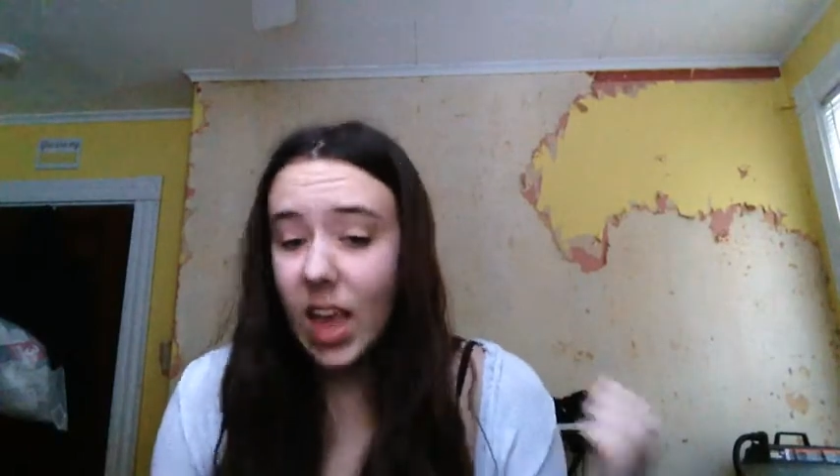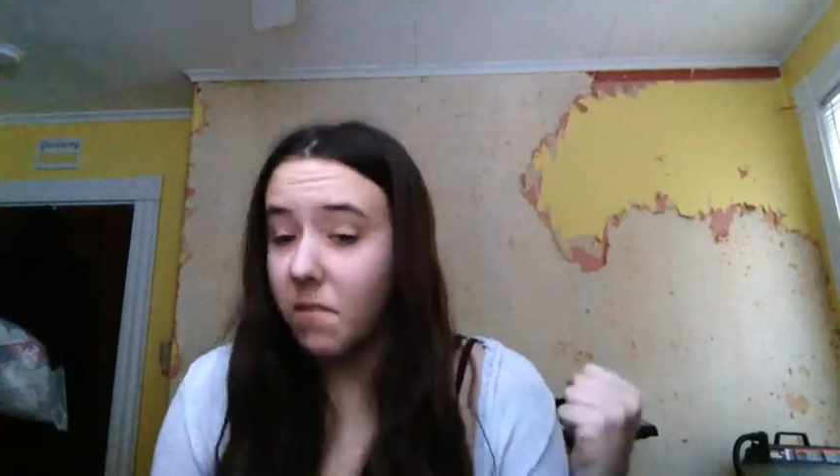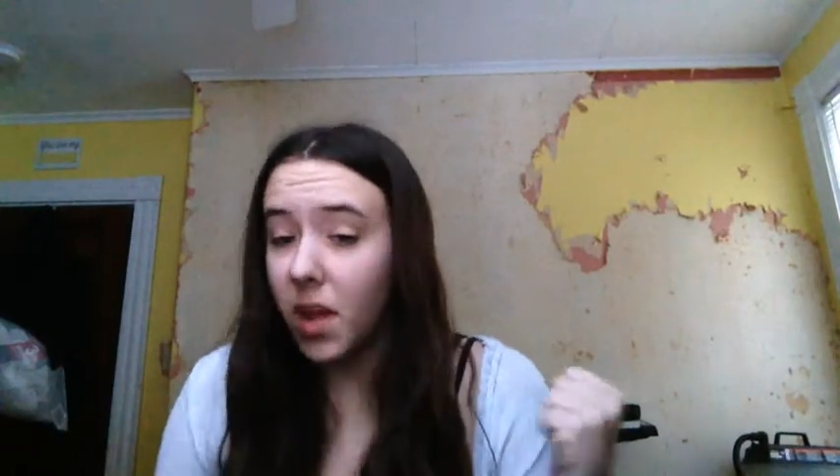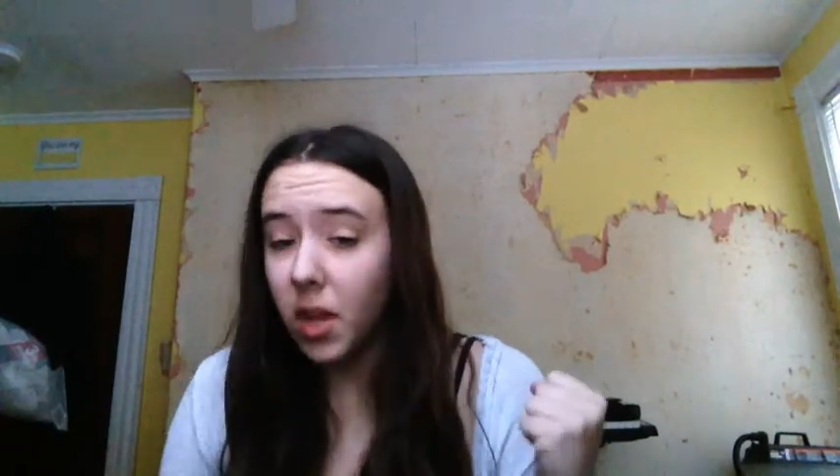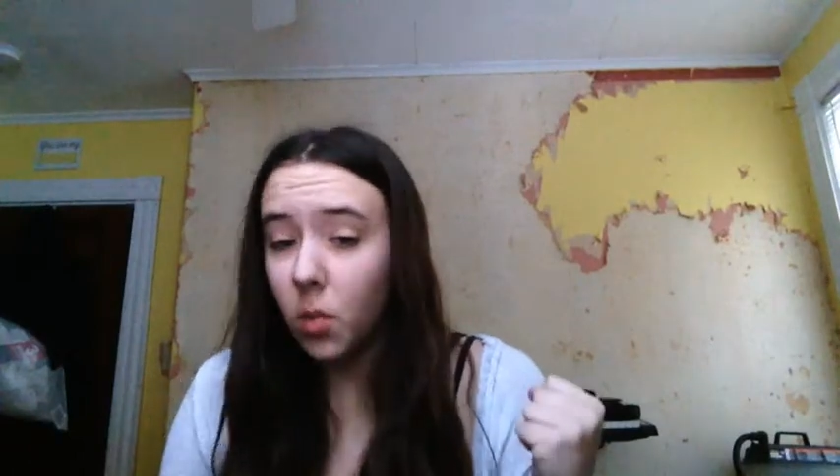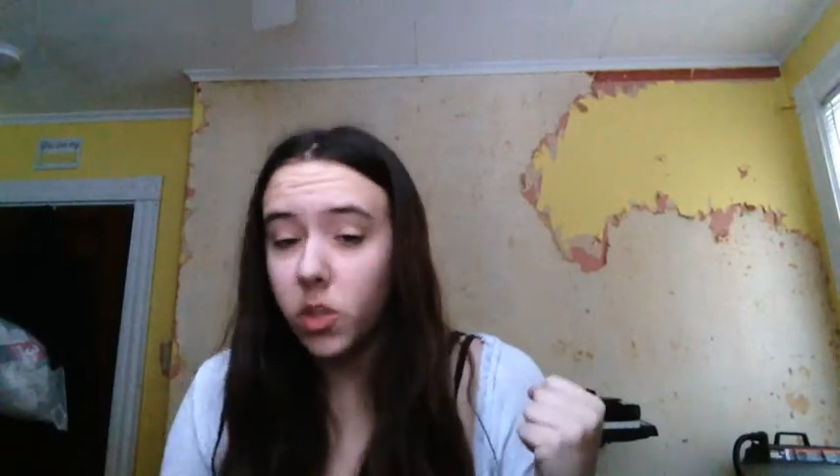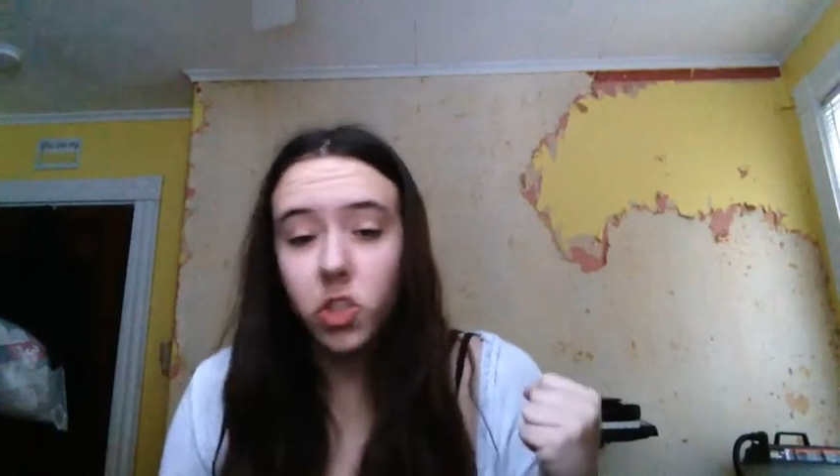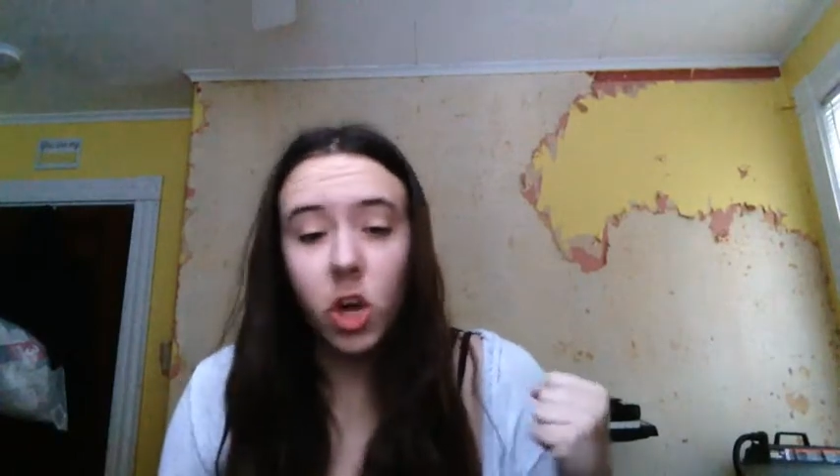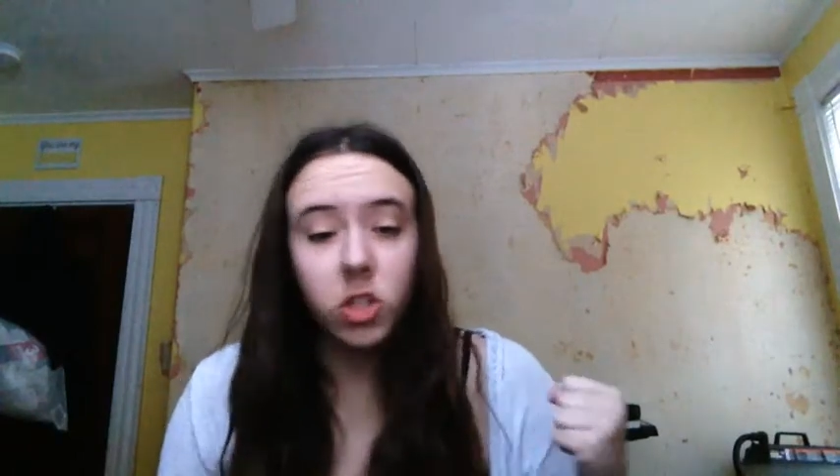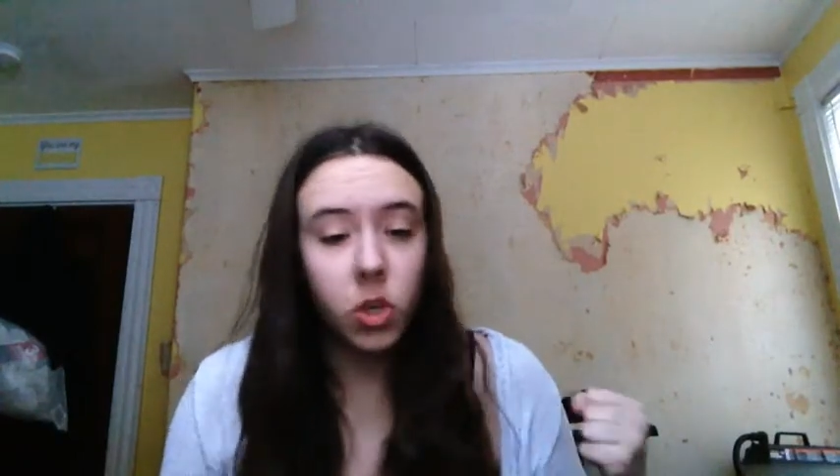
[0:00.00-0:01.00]
If I can
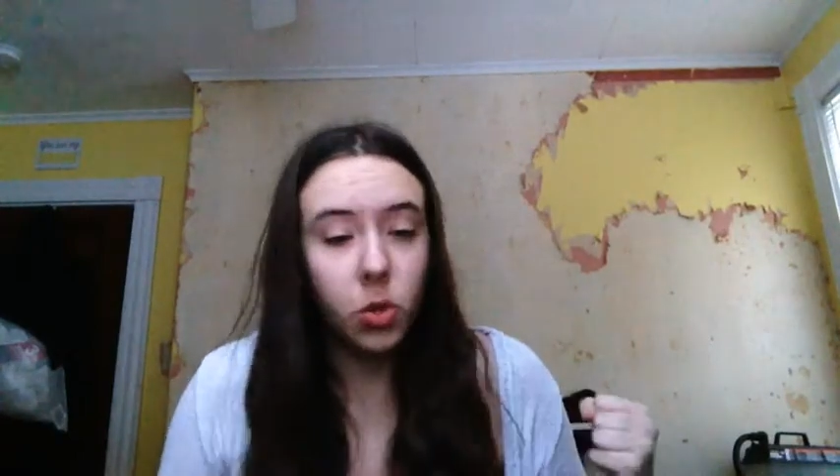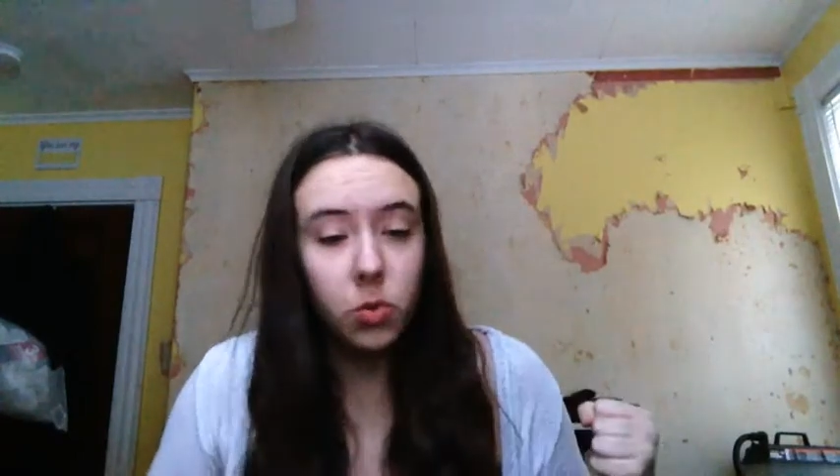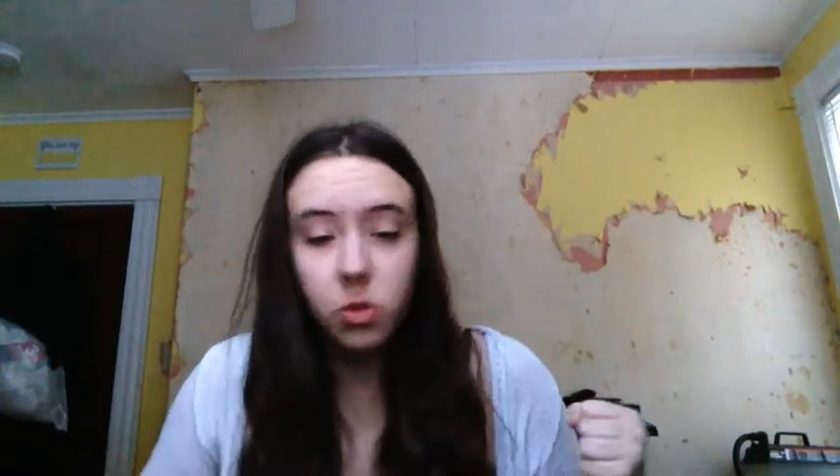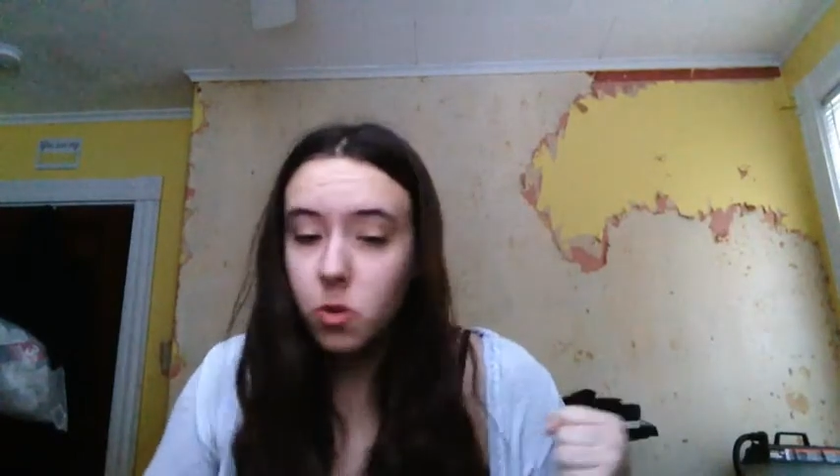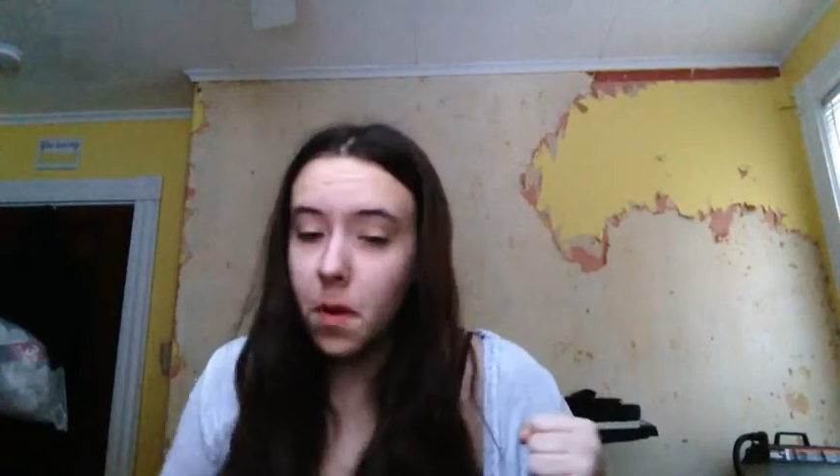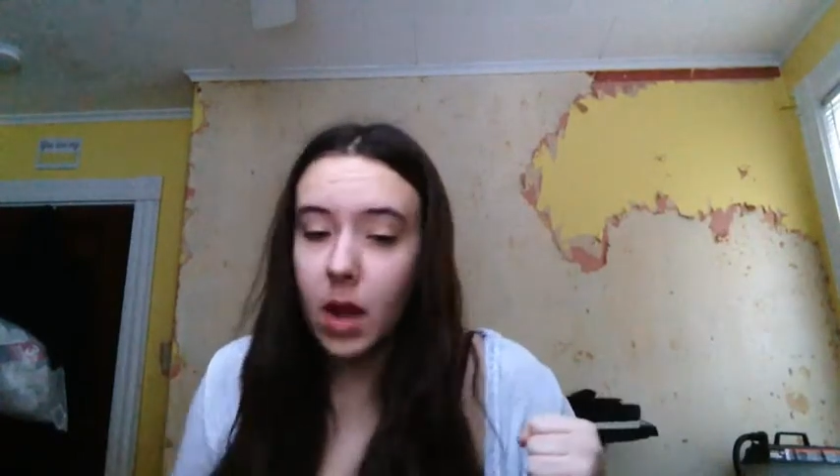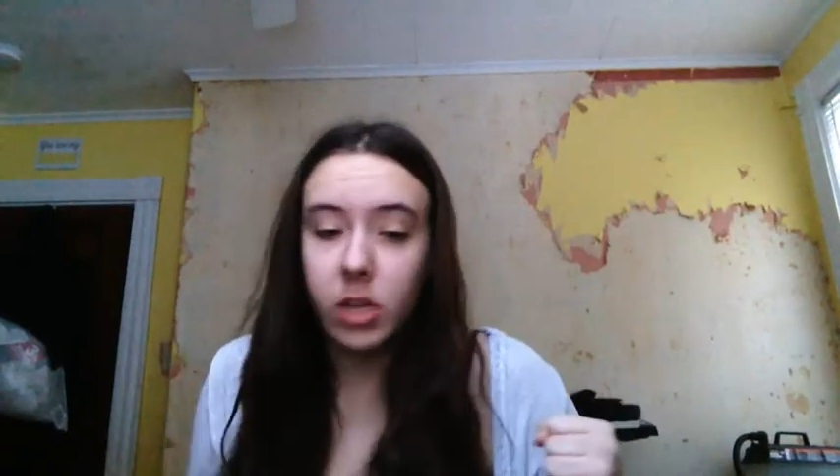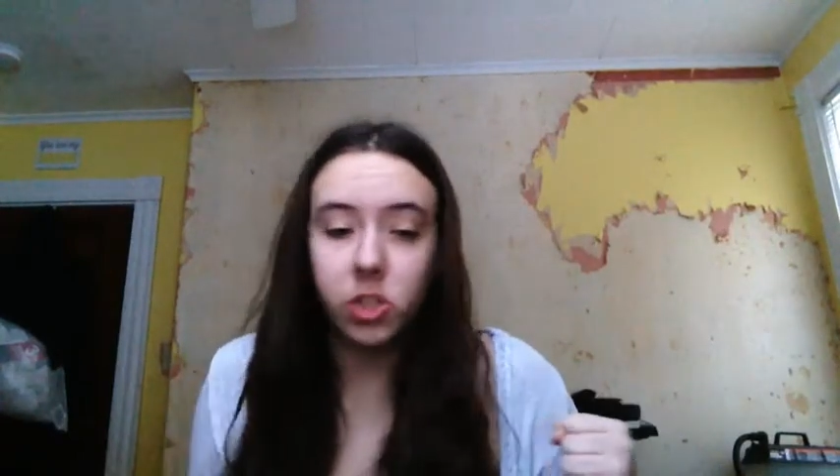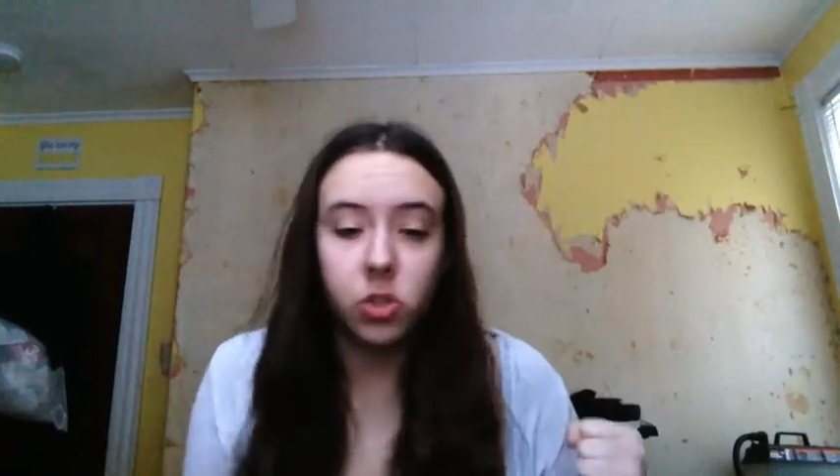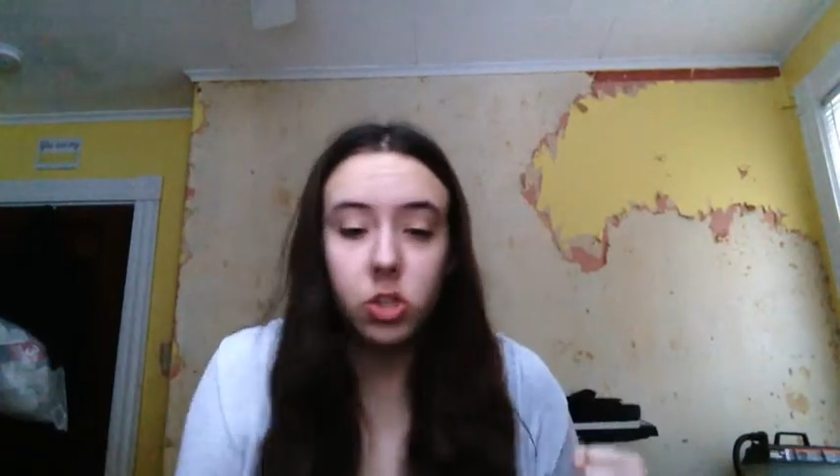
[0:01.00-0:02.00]
watch Doctor Who, Supernatural,